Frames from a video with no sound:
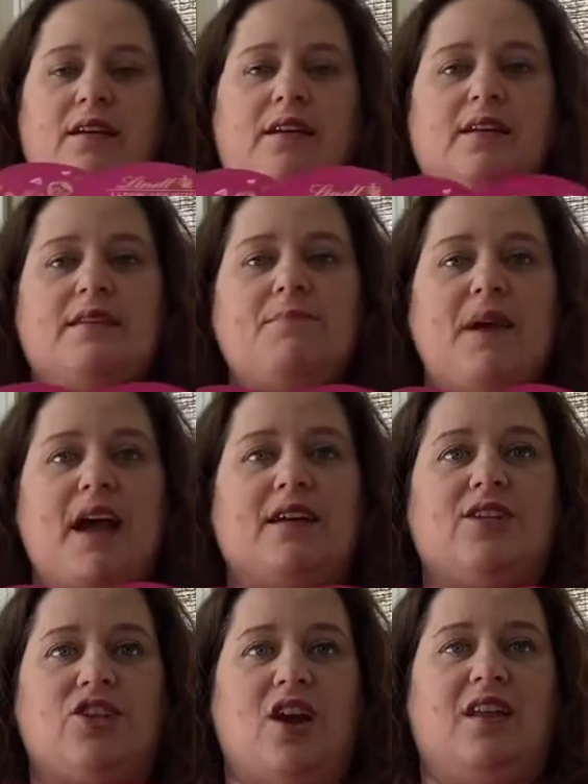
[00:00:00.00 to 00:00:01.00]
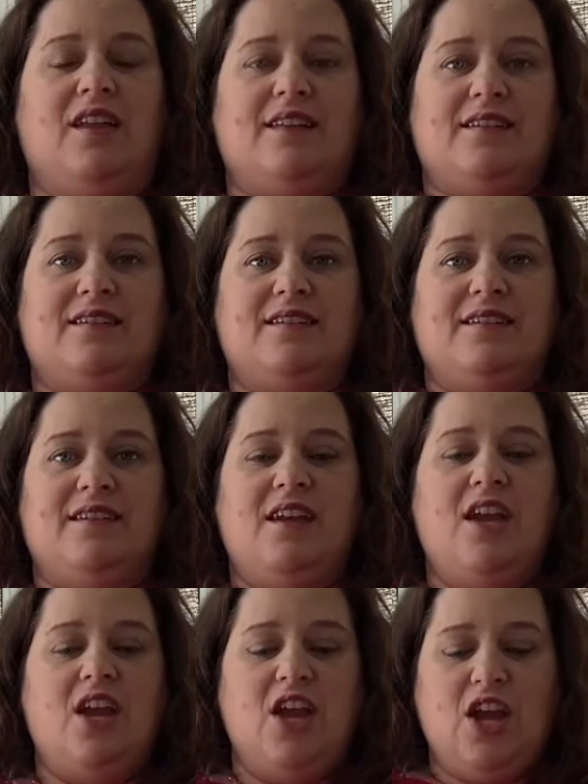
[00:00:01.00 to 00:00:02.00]
some box chocolates.
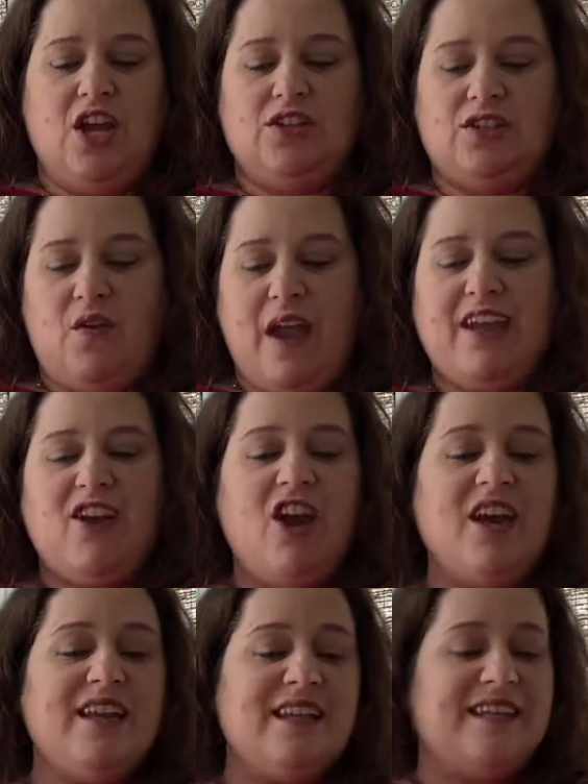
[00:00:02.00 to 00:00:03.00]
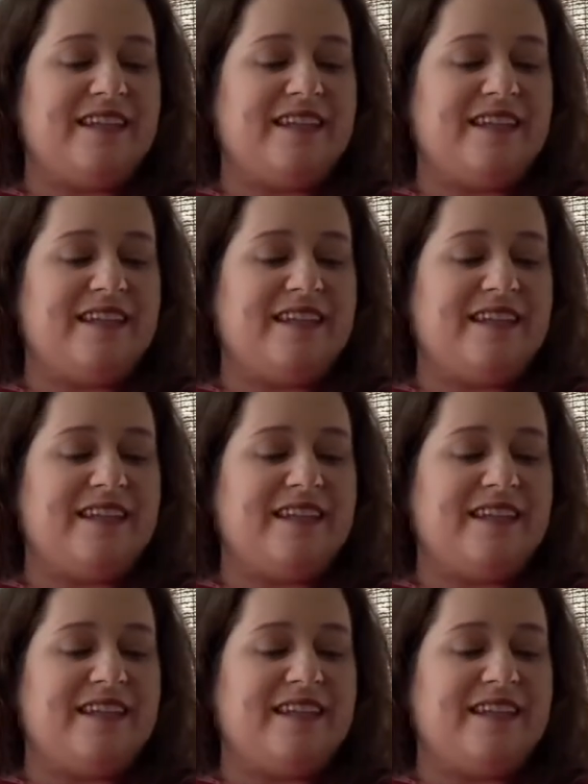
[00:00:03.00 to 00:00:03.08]
So I couldn't